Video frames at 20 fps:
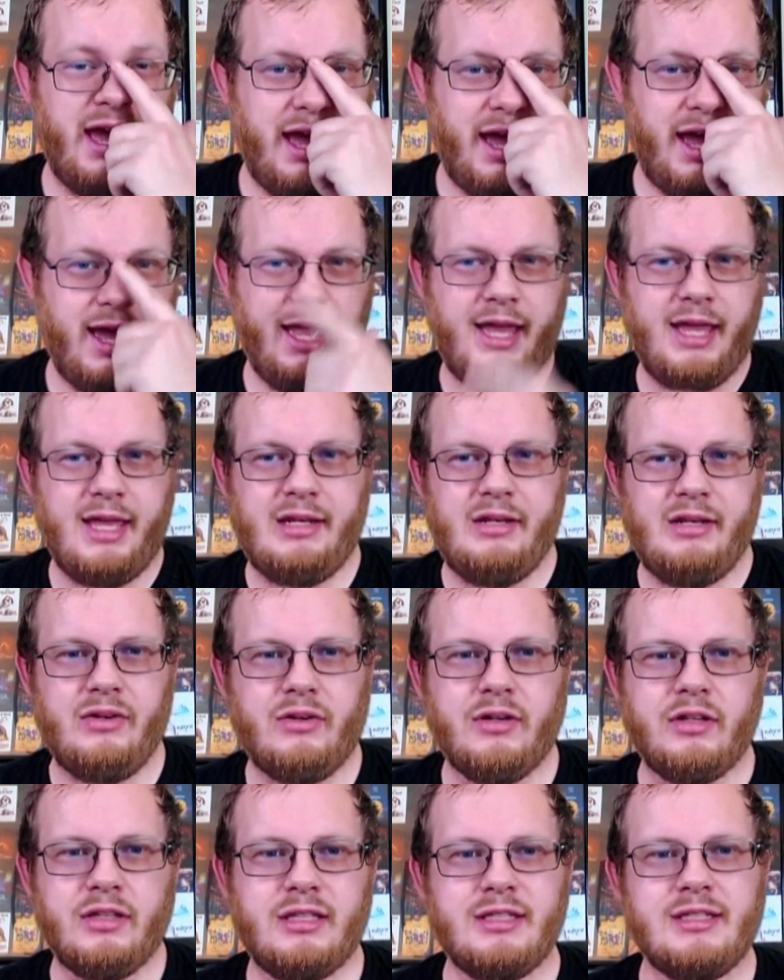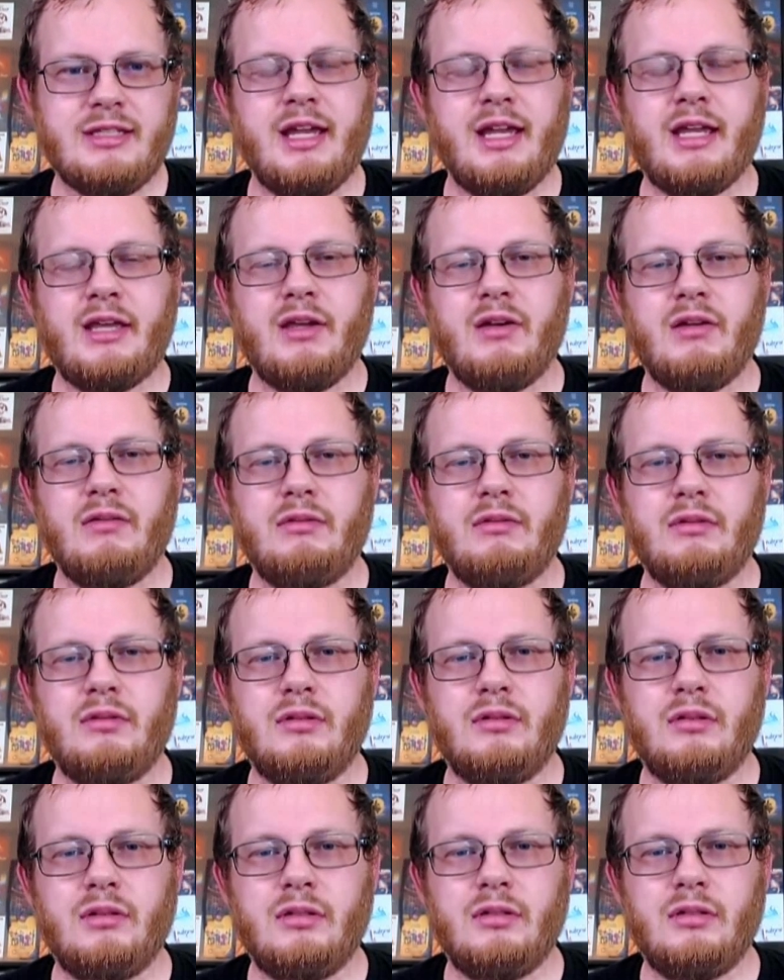And North is like,
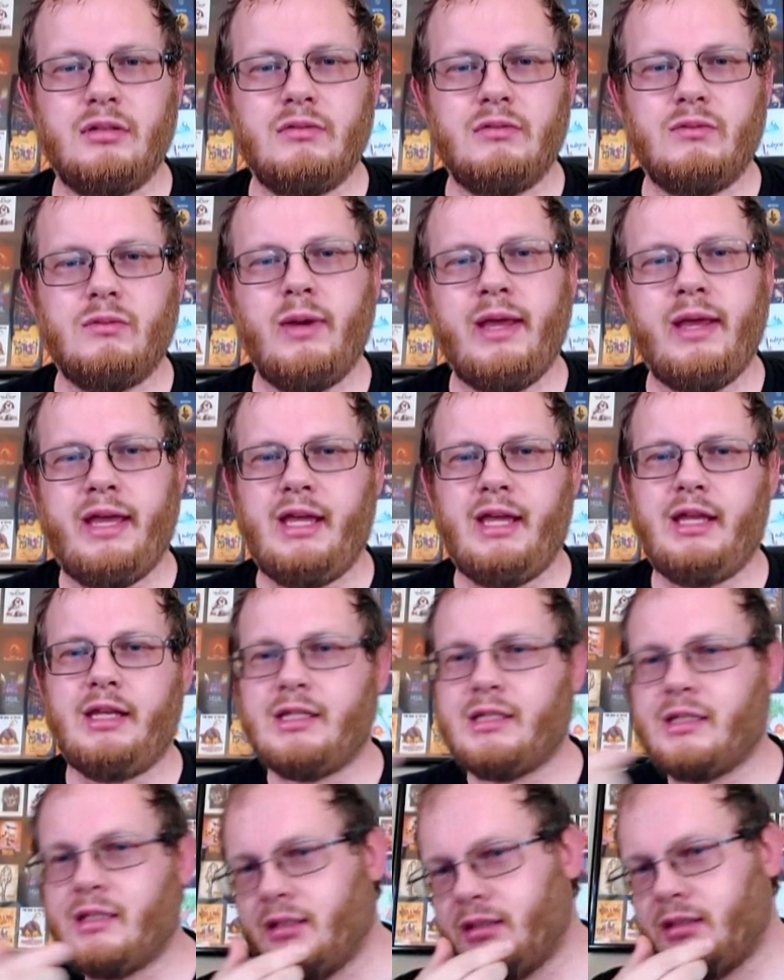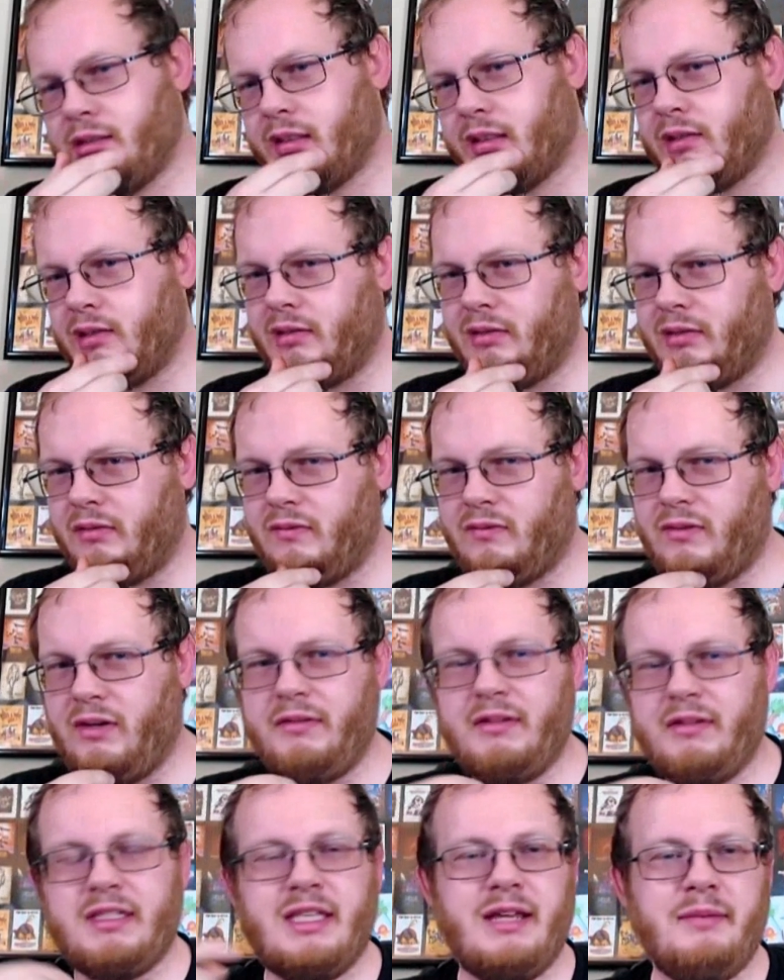wait, what
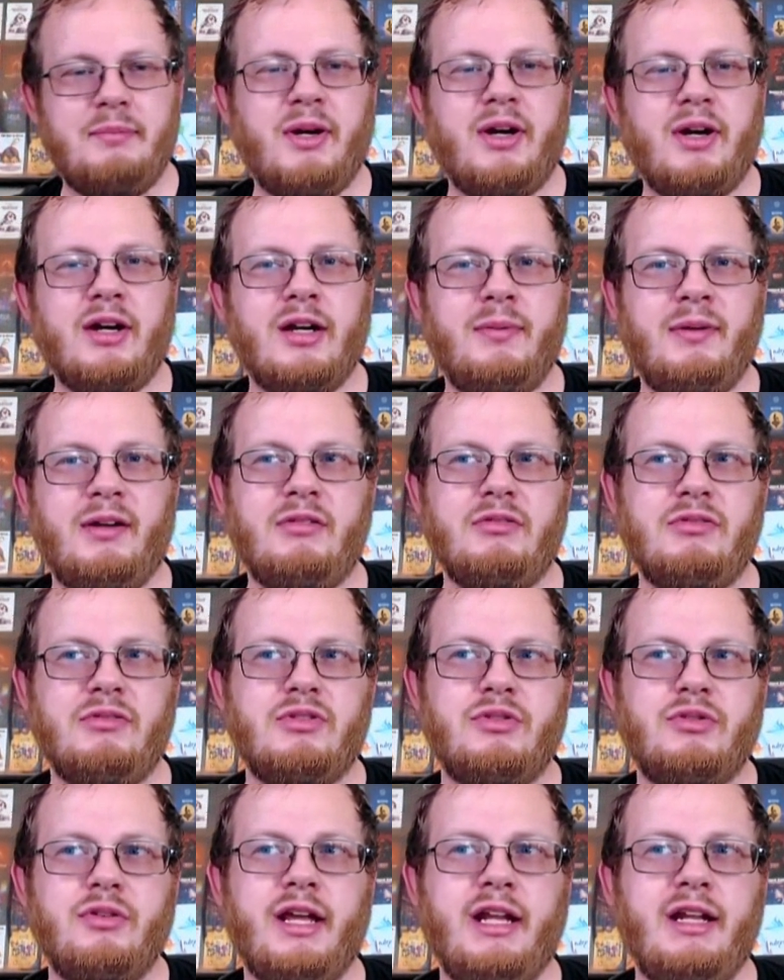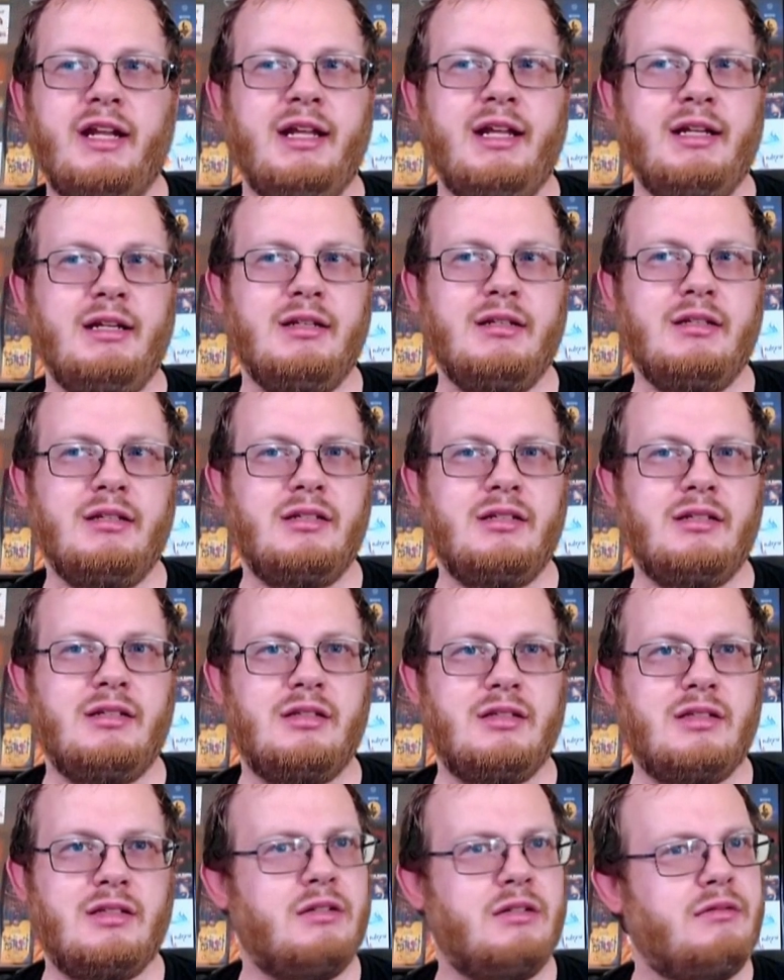was that part about trading
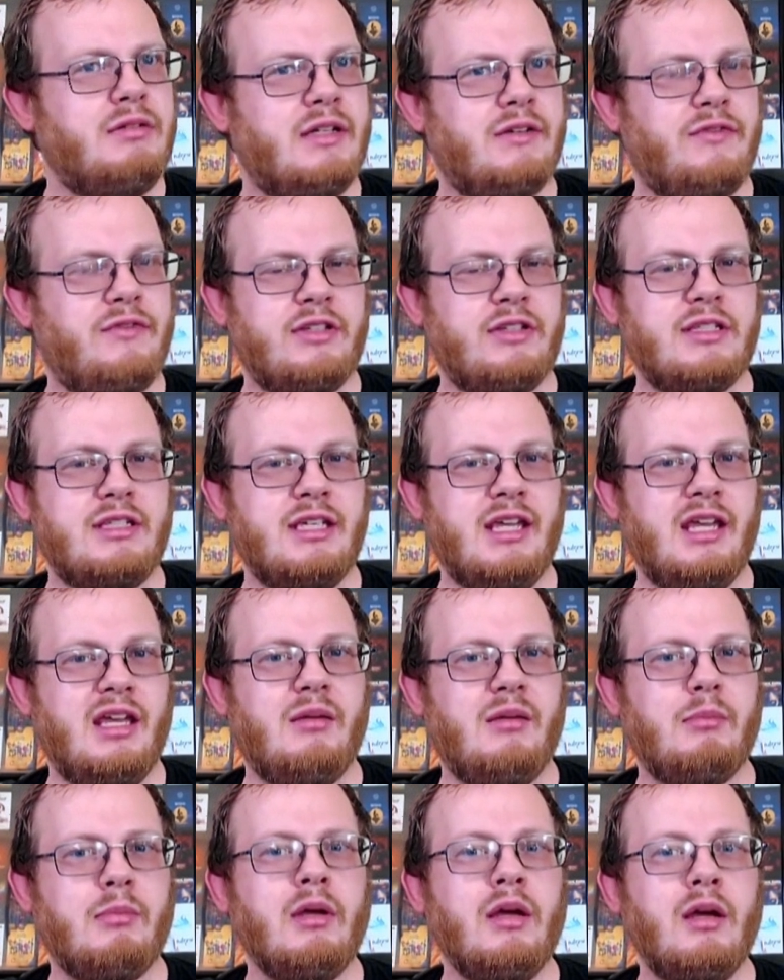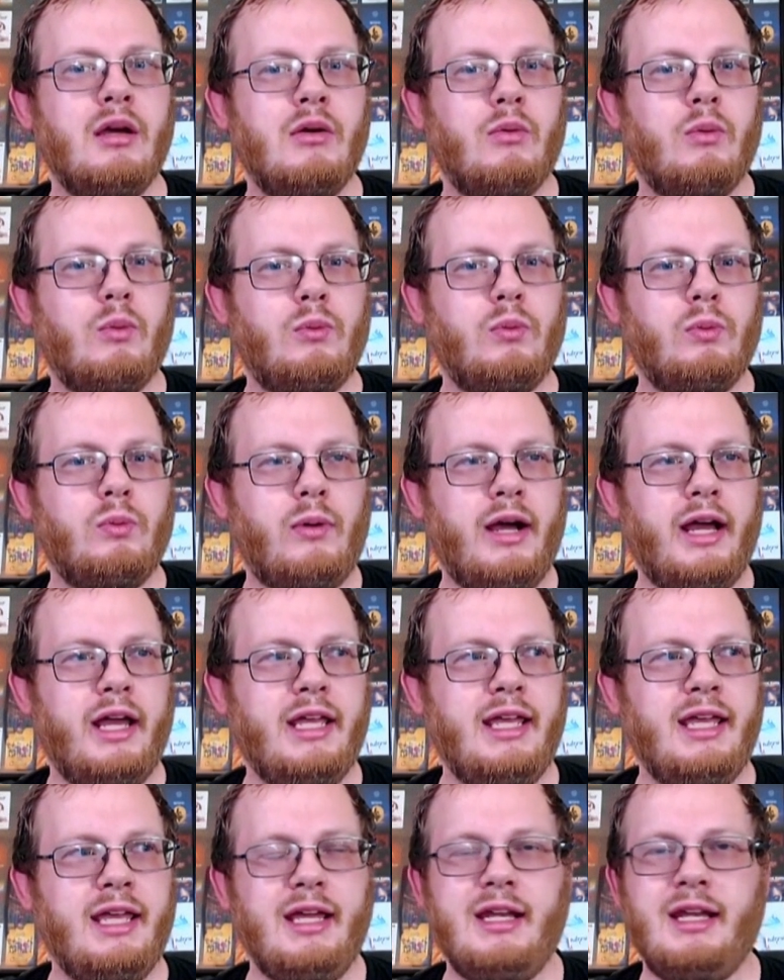to a different team? Why
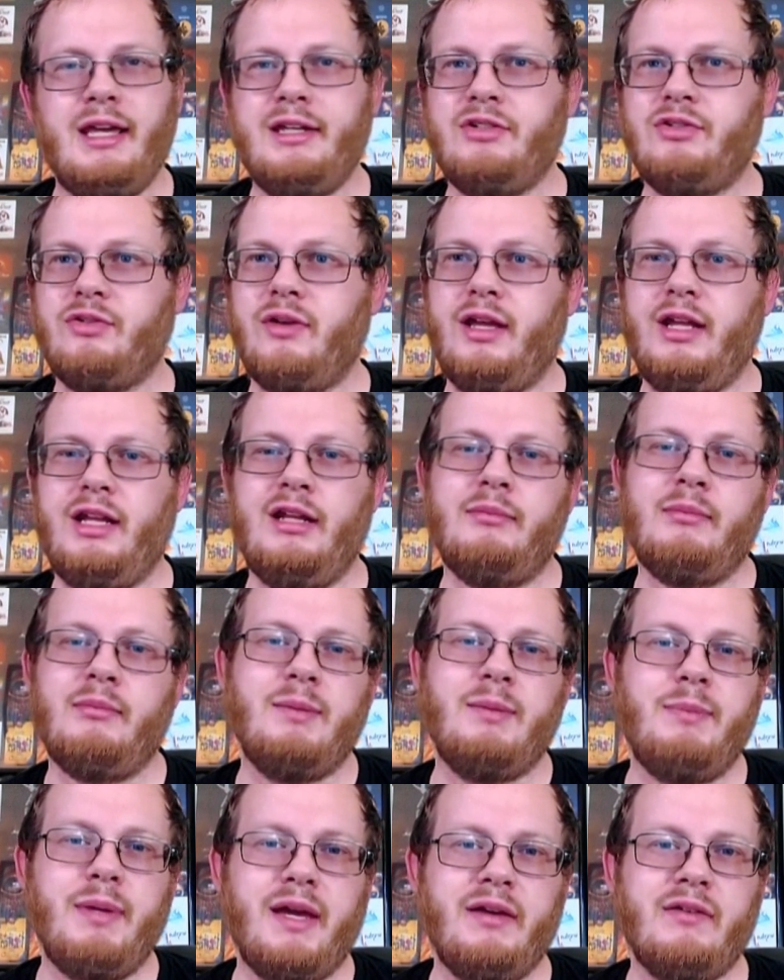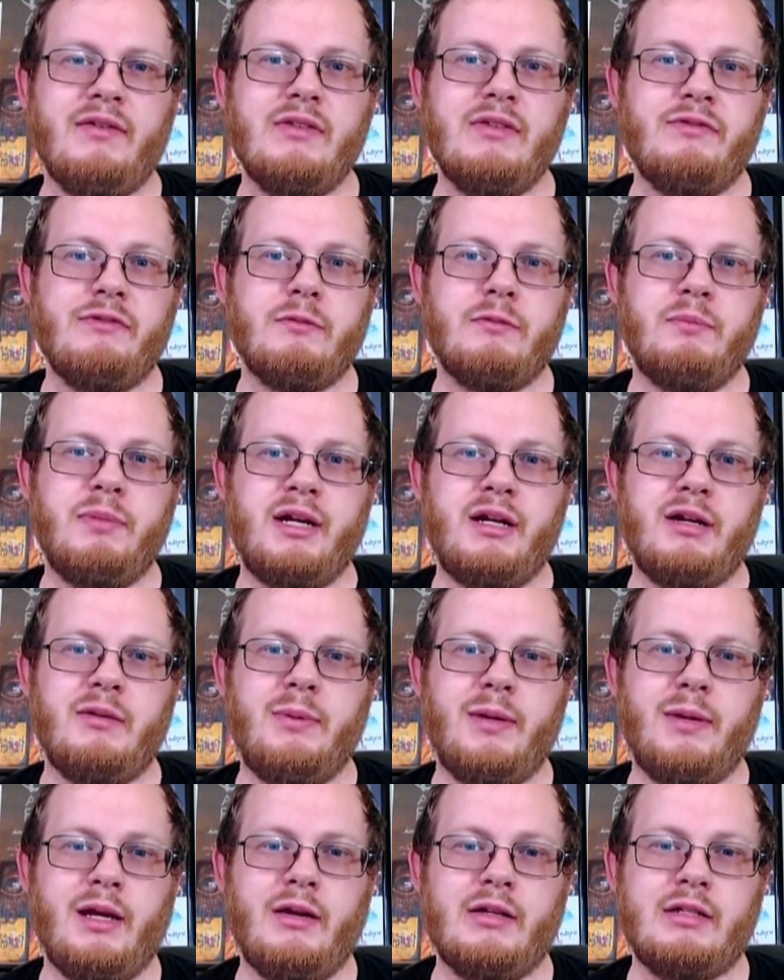can't I trade in my parents for better
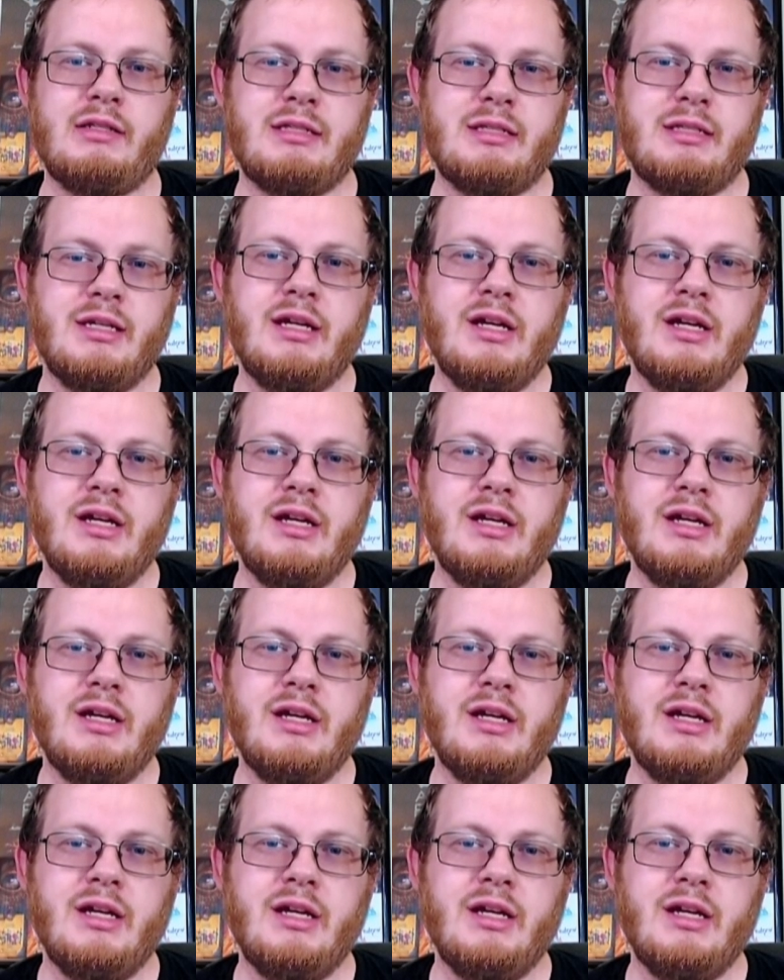parents?